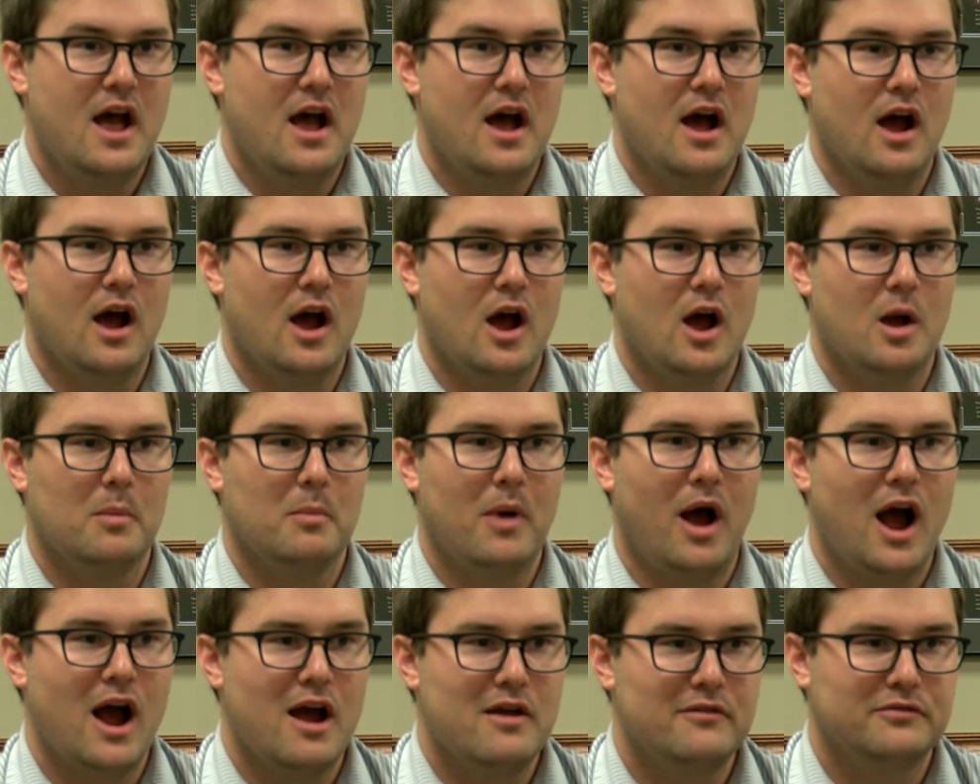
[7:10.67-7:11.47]
Um,
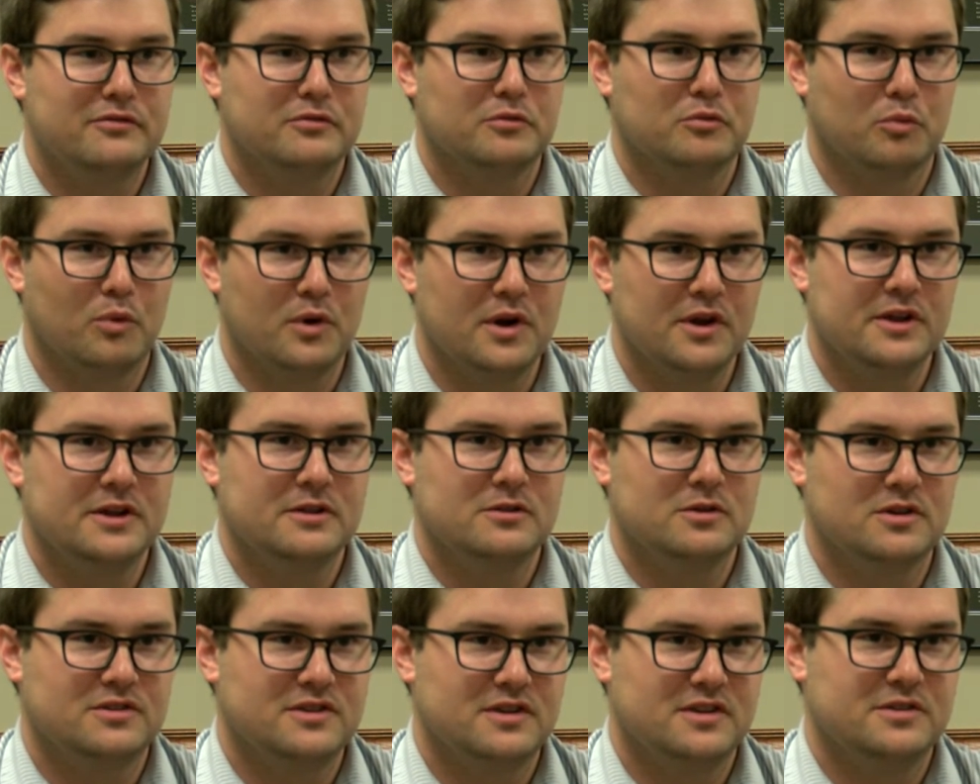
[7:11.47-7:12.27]
I've really
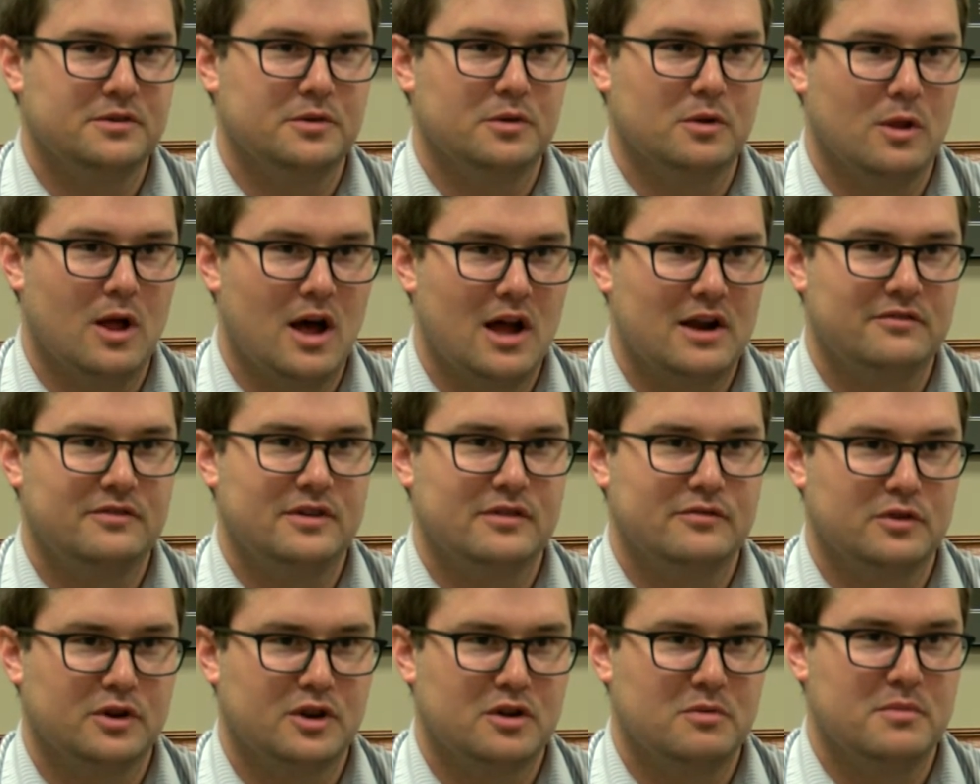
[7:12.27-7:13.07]
looked into a lot of
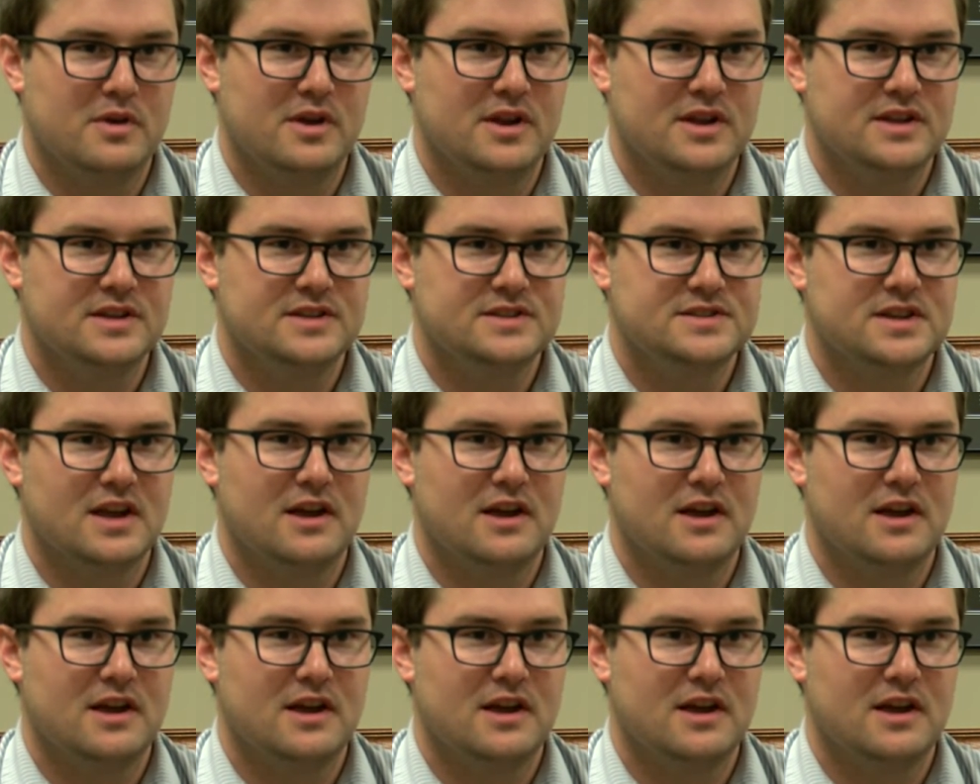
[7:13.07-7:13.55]
different committees.